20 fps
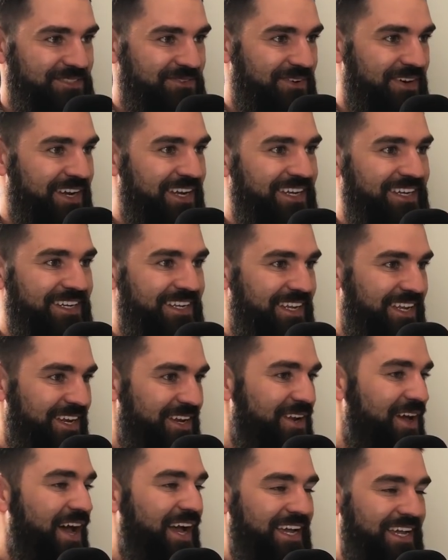Oh gosh, right? I it,
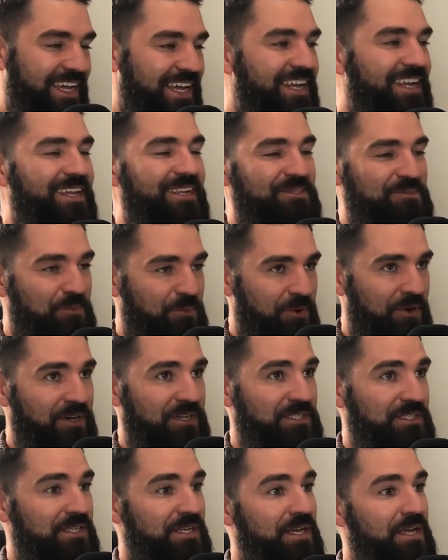know. I get it's
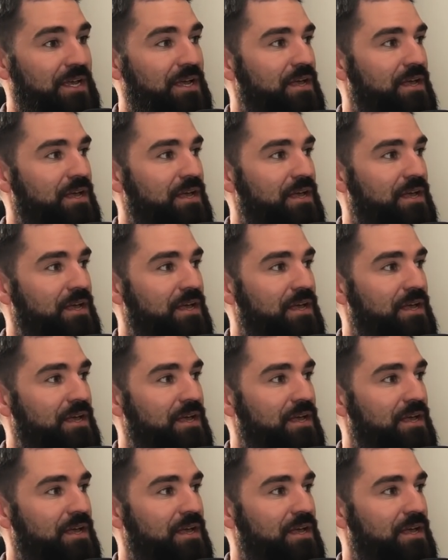worse.